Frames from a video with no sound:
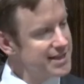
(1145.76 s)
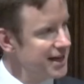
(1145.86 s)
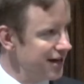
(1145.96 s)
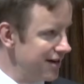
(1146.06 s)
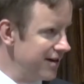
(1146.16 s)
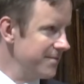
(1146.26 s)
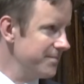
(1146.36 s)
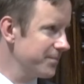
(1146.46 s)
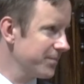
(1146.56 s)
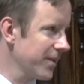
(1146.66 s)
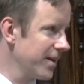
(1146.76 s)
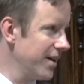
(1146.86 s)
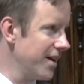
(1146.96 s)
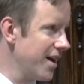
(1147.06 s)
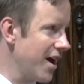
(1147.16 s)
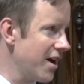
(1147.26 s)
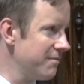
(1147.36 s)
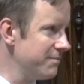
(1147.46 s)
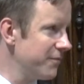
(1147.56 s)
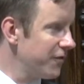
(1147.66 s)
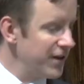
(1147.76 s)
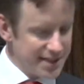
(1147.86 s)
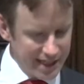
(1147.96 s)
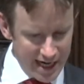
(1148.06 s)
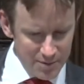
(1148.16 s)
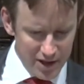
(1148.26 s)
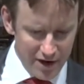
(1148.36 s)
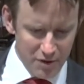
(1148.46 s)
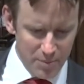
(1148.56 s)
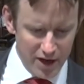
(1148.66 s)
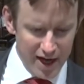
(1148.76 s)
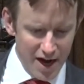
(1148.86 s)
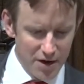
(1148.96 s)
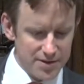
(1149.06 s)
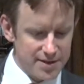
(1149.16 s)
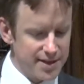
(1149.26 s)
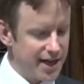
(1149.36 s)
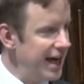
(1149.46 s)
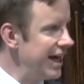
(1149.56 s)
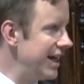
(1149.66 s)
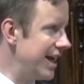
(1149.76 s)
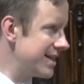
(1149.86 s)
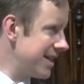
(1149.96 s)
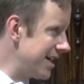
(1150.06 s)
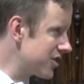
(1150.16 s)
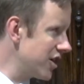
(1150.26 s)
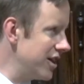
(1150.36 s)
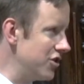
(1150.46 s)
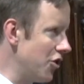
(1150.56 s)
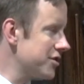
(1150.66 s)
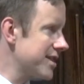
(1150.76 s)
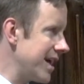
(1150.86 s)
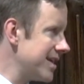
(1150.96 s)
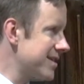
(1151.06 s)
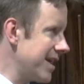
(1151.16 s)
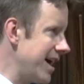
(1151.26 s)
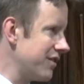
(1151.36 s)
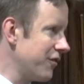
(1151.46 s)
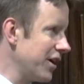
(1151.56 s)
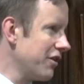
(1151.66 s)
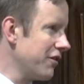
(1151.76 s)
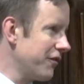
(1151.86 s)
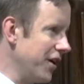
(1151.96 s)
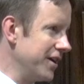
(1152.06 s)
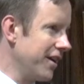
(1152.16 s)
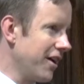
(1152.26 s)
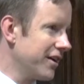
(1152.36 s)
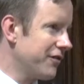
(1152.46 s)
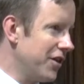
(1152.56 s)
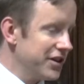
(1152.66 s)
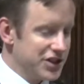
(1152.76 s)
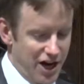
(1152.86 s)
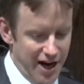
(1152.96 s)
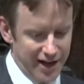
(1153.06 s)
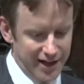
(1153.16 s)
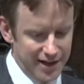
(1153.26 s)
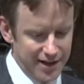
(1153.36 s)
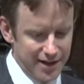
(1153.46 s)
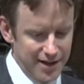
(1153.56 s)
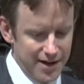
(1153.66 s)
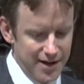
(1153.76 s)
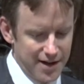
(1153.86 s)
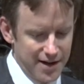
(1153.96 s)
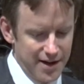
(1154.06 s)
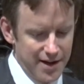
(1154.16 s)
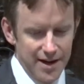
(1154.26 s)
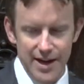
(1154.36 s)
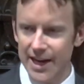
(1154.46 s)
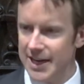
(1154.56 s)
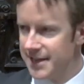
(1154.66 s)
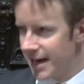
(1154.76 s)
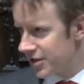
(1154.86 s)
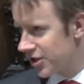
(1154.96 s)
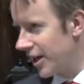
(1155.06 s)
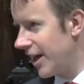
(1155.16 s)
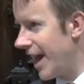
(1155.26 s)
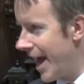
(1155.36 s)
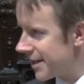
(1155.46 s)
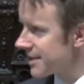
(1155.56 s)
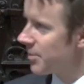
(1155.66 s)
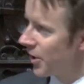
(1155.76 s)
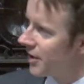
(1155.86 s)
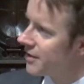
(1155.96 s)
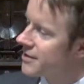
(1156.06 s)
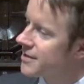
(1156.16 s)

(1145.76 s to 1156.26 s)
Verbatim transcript: dinner, um, fitting in with everybody else, he is actually not a sad figure of fun like Father Jack. He is actually an expert.